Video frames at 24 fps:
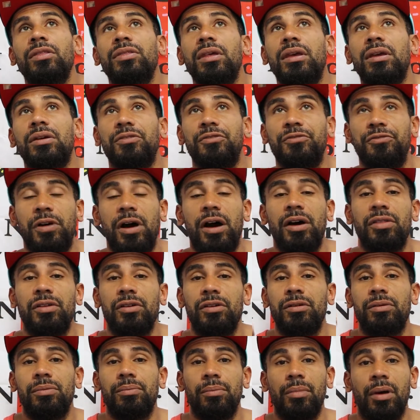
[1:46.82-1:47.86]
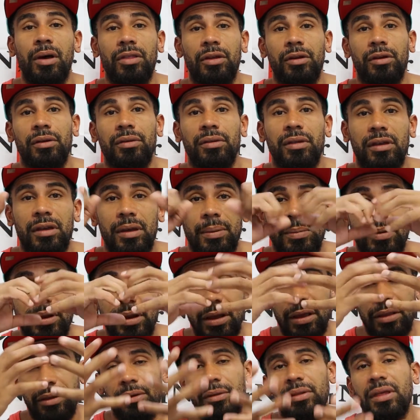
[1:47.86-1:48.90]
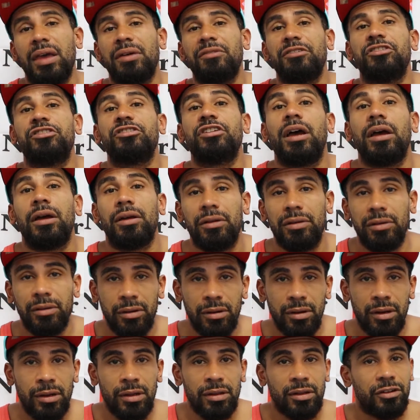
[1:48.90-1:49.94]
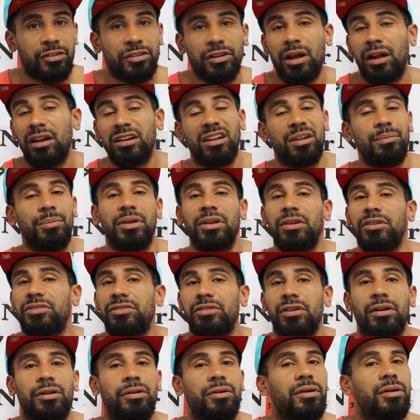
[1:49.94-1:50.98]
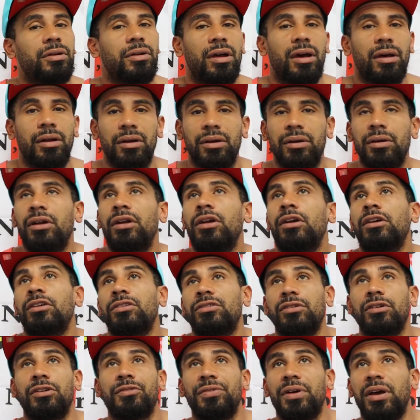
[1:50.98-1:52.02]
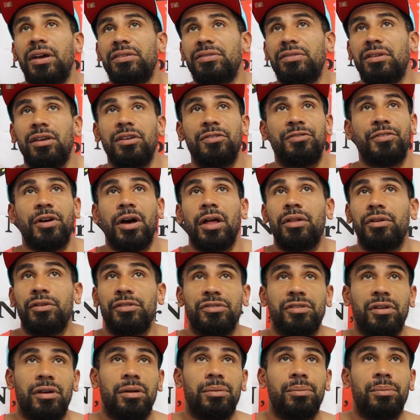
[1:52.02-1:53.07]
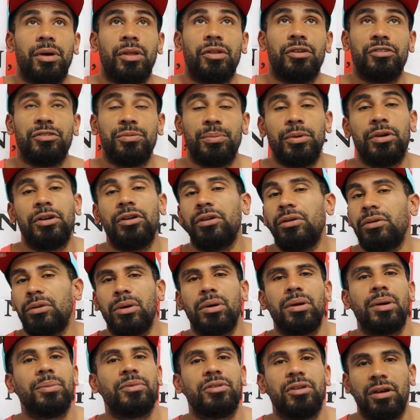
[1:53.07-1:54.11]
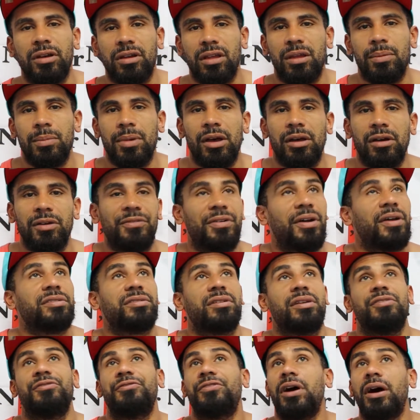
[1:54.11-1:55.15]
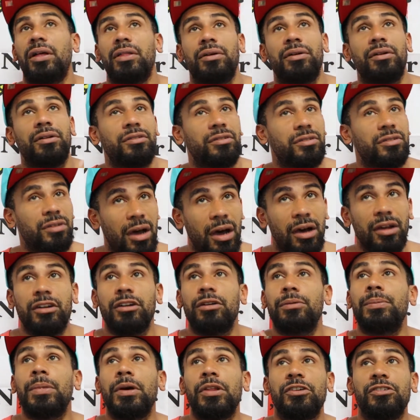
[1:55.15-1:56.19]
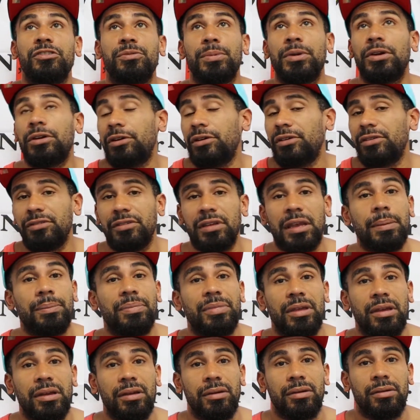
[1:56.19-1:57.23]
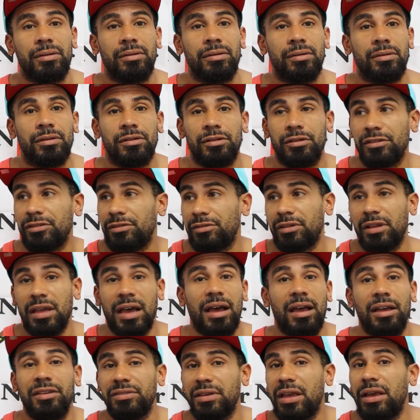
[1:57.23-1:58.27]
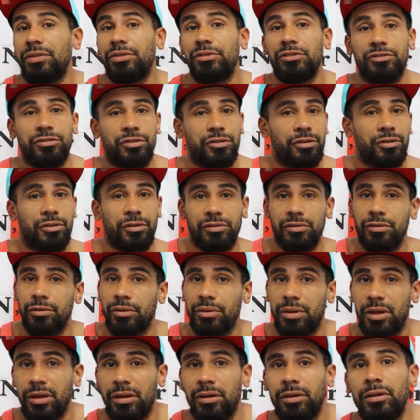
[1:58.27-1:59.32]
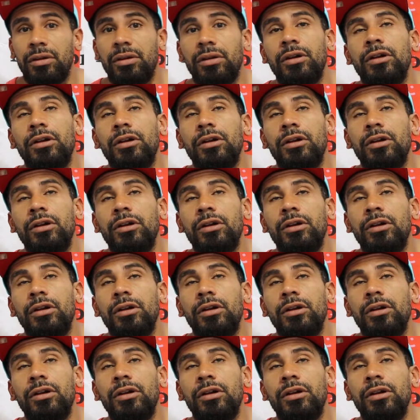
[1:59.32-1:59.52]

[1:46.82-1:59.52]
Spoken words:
Think Father, Mother, they come together, they have a child. The child can be a son or a daughter. So if I say Father, Son, Mother Spirit, you know what I'm talking about. If I say Father, Daughter, Mother Spirit, same thing. There's guys and there's girls, okay?